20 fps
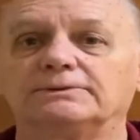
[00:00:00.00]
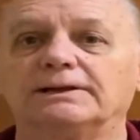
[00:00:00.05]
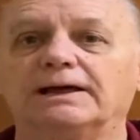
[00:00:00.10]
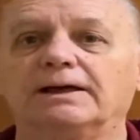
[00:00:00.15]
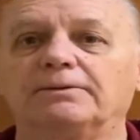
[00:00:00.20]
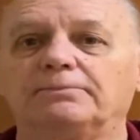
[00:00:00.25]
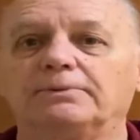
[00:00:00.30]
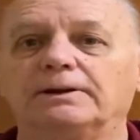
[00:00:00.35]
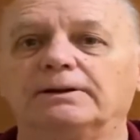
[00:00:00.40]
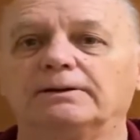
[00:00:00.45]

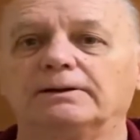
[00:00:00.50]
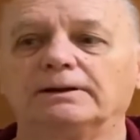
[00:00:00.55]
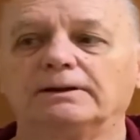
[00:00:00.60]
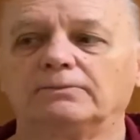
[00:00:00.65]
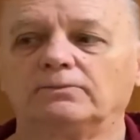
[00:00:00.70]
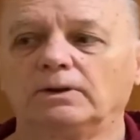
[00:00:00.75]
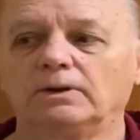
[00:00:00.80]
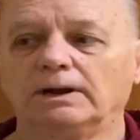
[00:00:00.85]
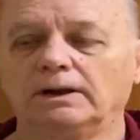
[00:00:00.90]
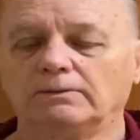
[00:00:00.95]
time
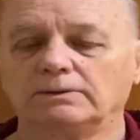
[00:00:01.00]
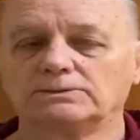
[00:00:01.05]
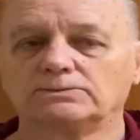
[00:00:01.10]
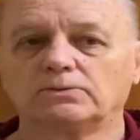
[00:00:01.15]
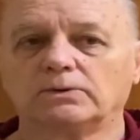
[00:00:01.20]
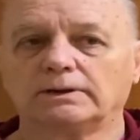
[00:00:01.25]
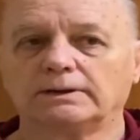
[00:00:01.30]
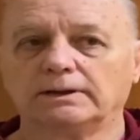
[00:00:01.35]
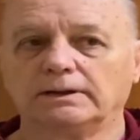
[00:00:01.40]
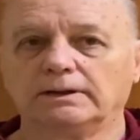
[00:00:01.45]
period when I was
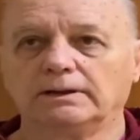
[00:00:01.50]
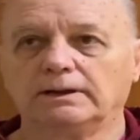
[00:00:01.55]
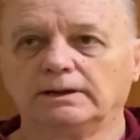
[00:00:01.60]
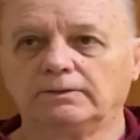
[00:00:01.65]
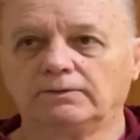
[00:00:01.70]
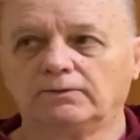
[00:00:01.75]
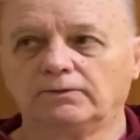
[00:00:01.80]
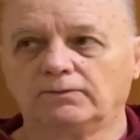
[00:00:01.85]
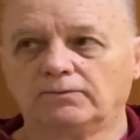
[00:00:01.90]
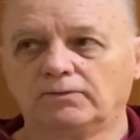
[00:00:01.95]
working in the